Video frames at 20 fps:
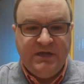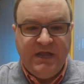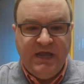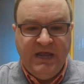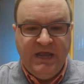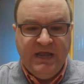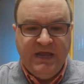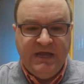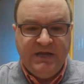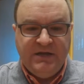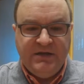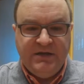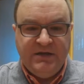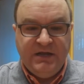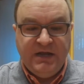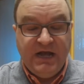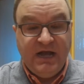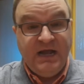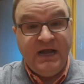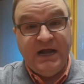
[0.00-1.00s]

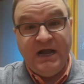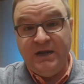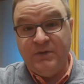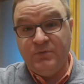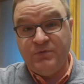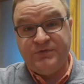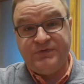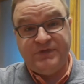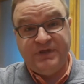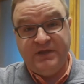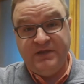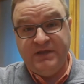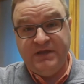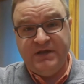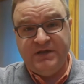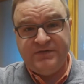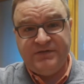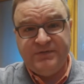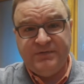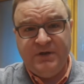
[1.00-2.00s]
And I will say
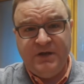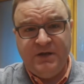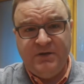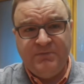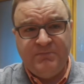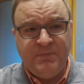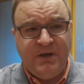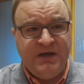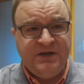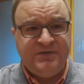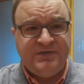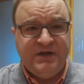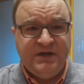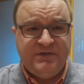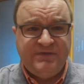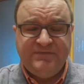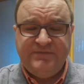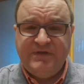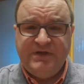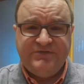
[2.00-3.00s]
this, my
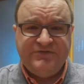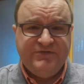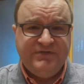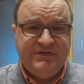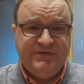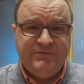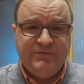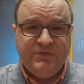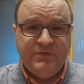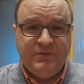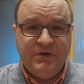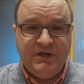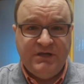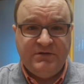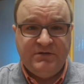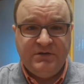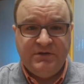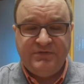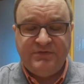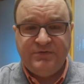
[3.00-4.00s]
sinus infections, even though
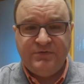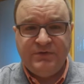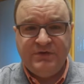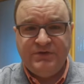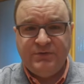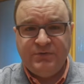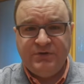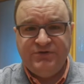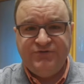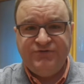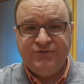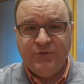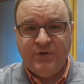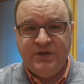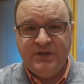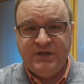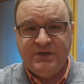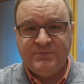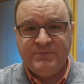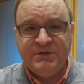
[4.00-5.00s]
I certainly don't
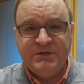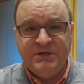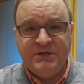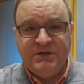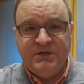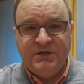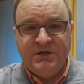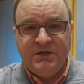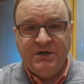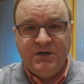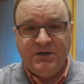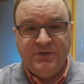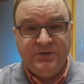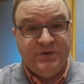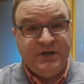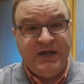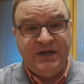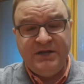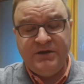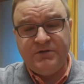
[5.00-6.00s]
enjoy them,
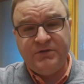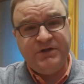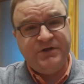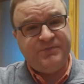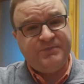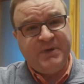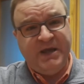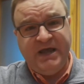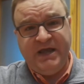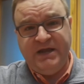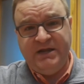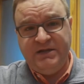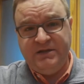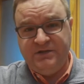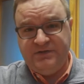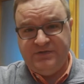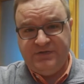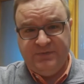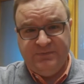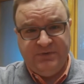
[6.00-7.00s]
they're not nearly as bad
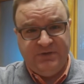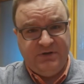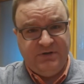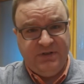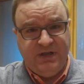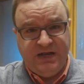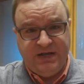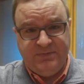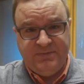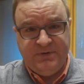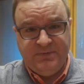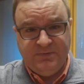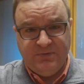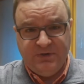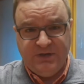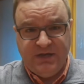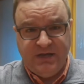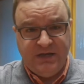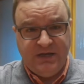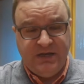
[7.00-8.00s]
as some that a lot of people
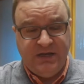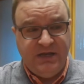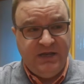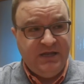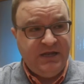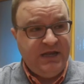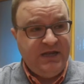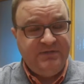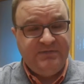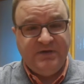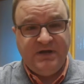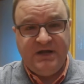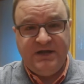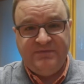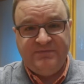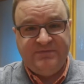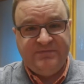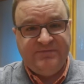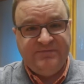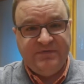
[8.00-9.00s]
get. And
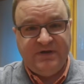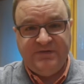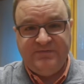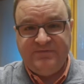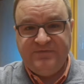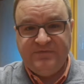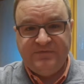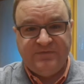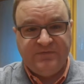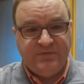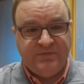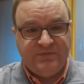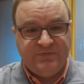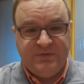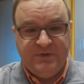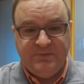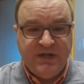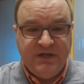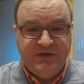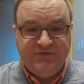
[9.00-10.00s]
I feel for those people.